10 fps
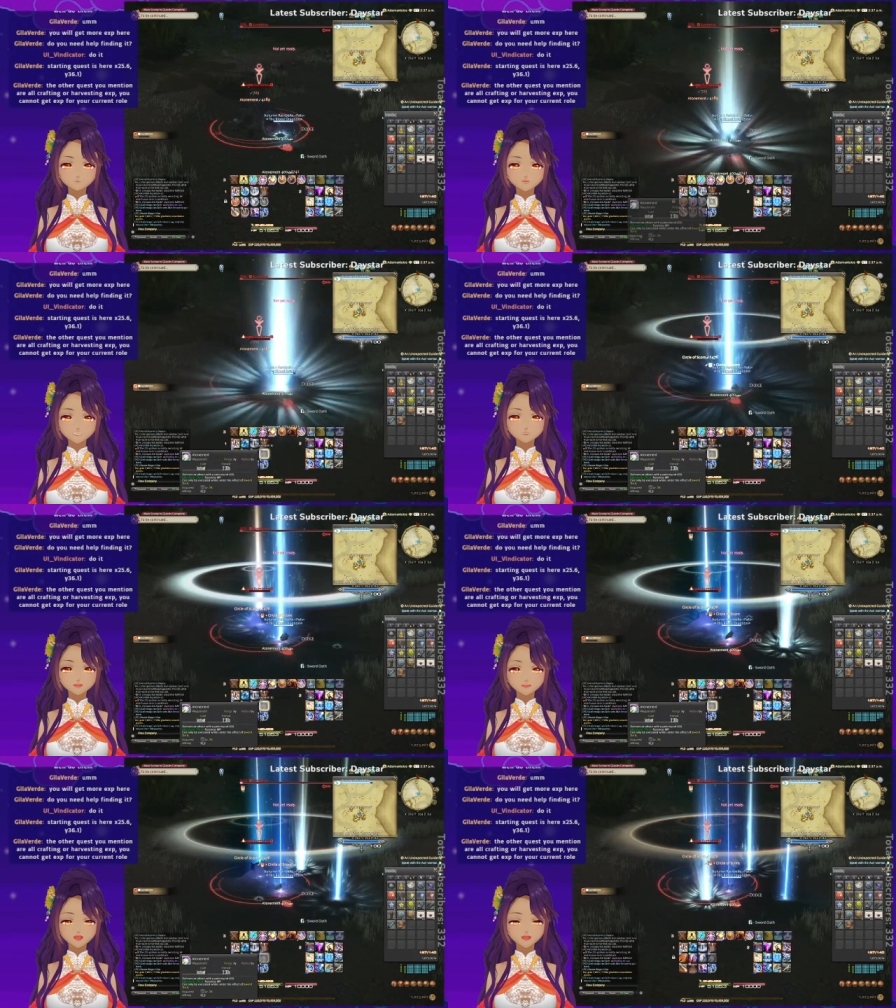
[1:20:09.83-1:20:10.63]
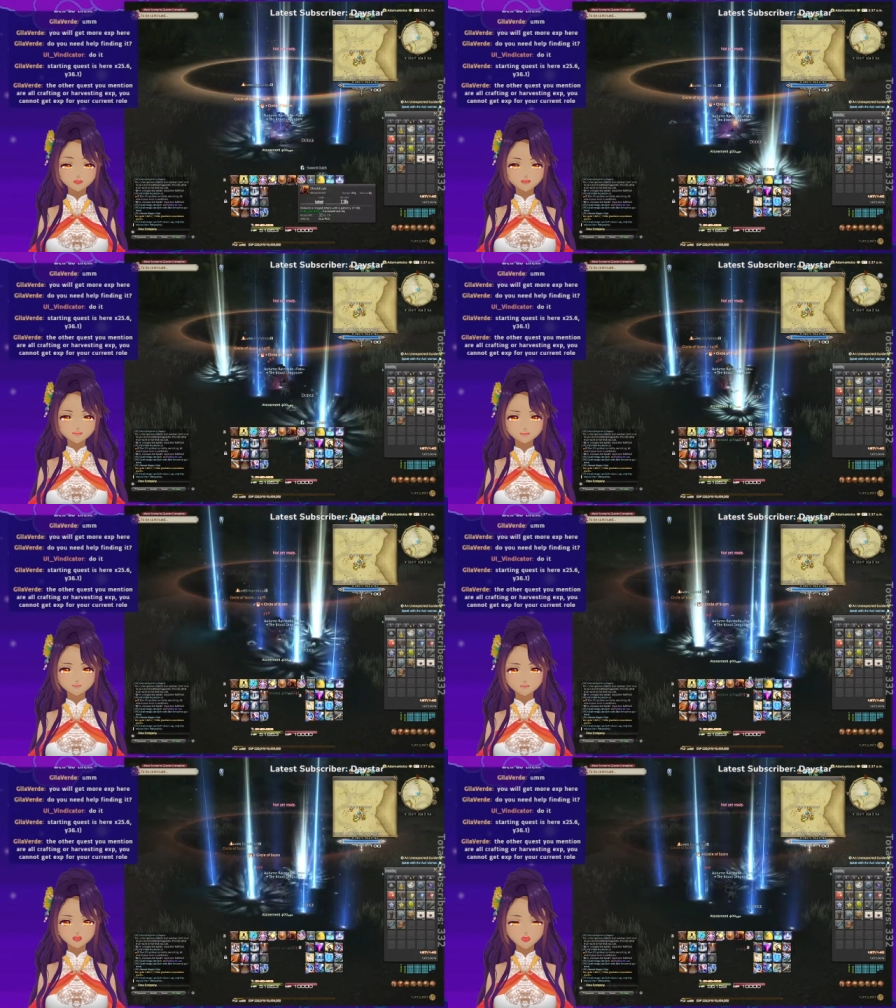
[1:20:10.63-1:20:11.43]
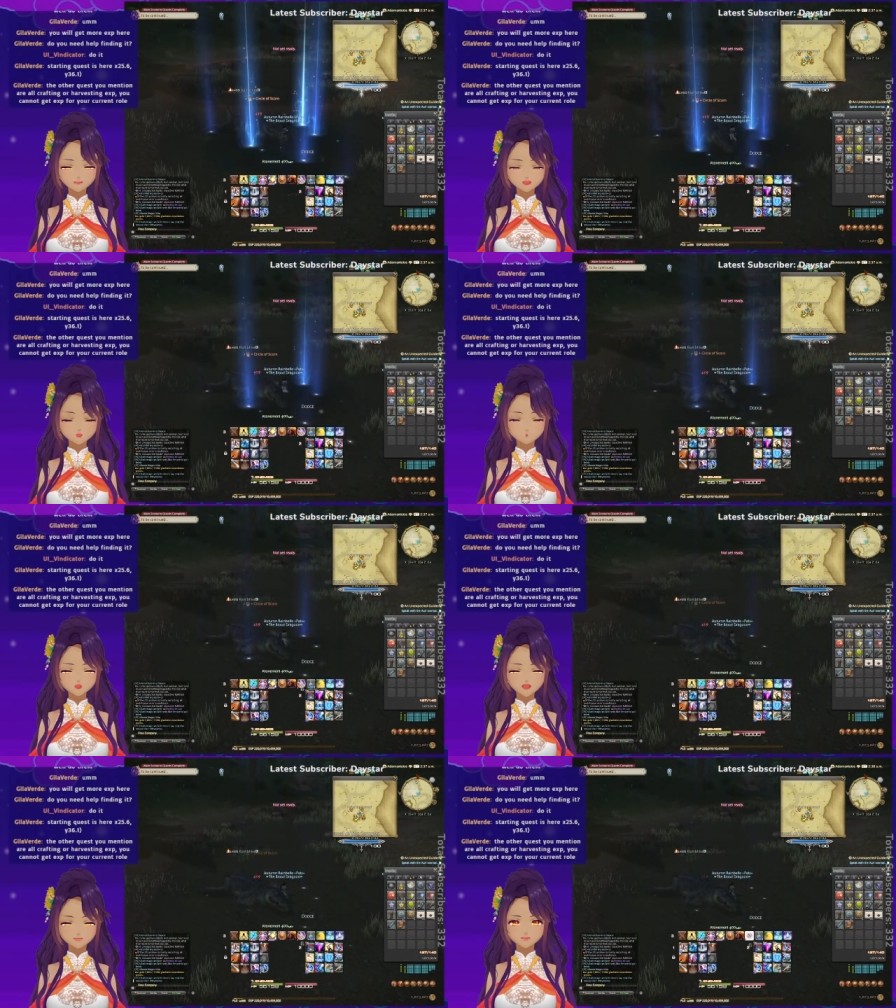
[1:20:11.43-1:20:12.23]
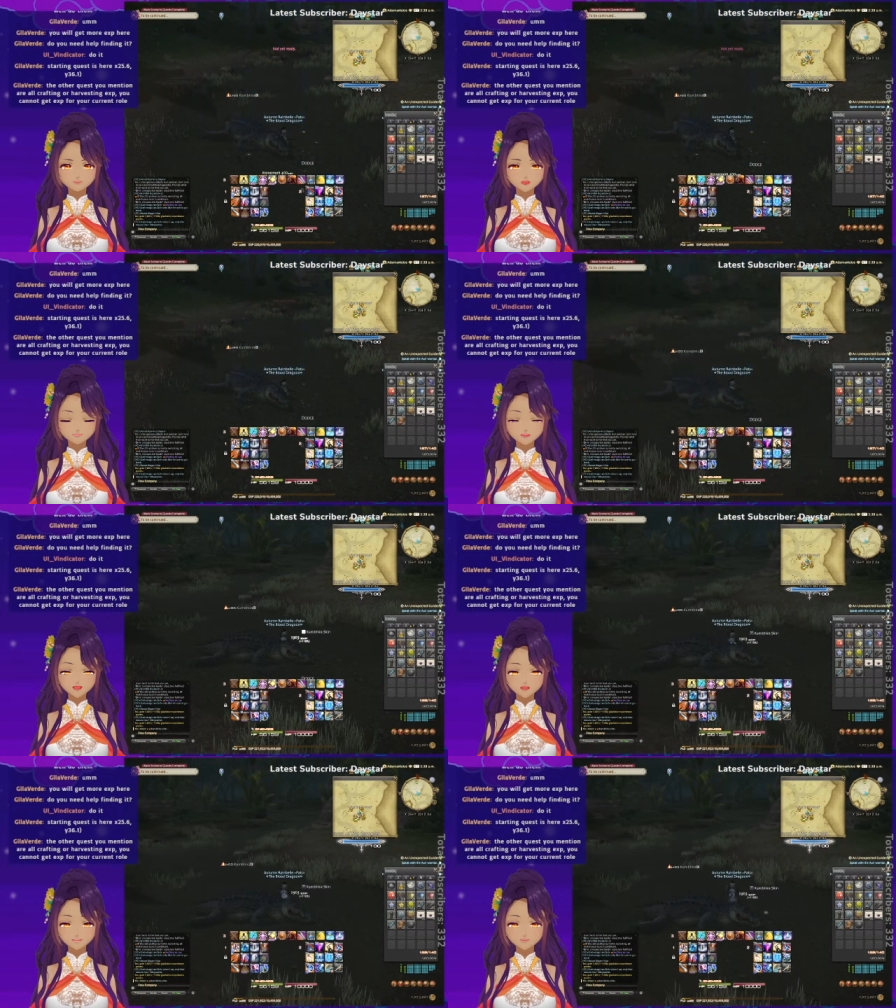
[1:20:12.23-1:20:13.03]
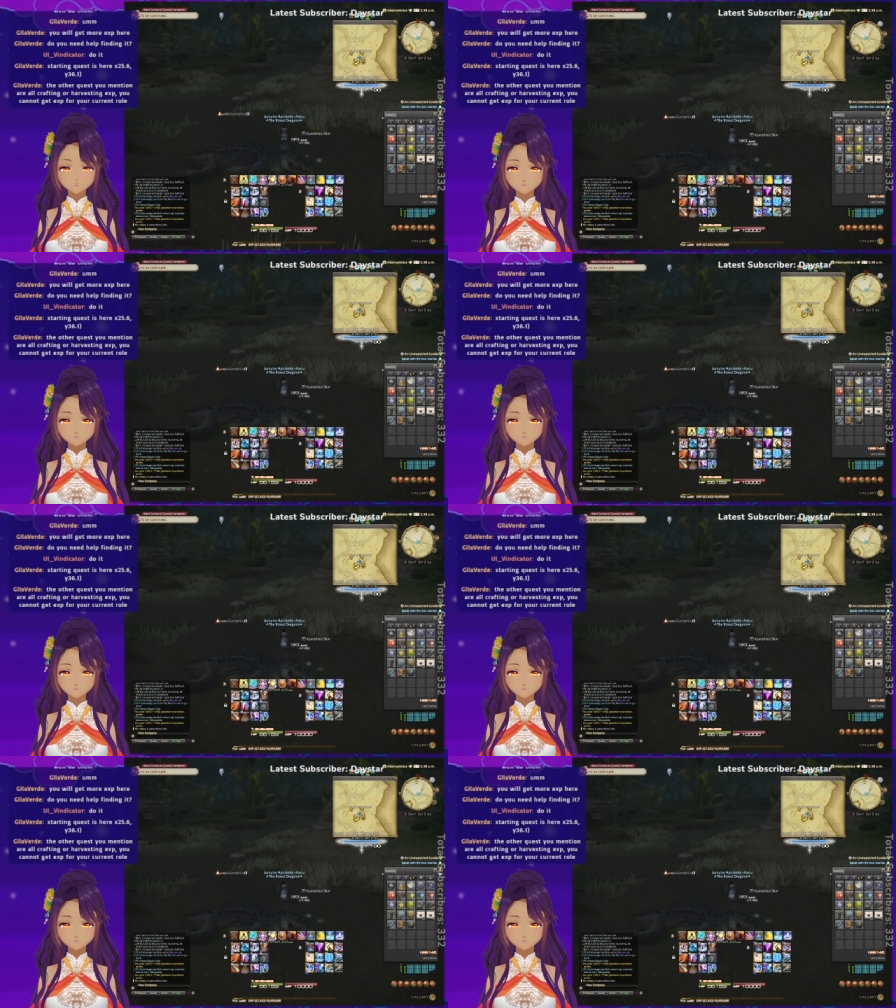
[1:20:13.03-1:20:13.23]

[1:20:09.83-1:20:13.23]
Atonement does a lot more damage, but I don't remember why it does more damage than that.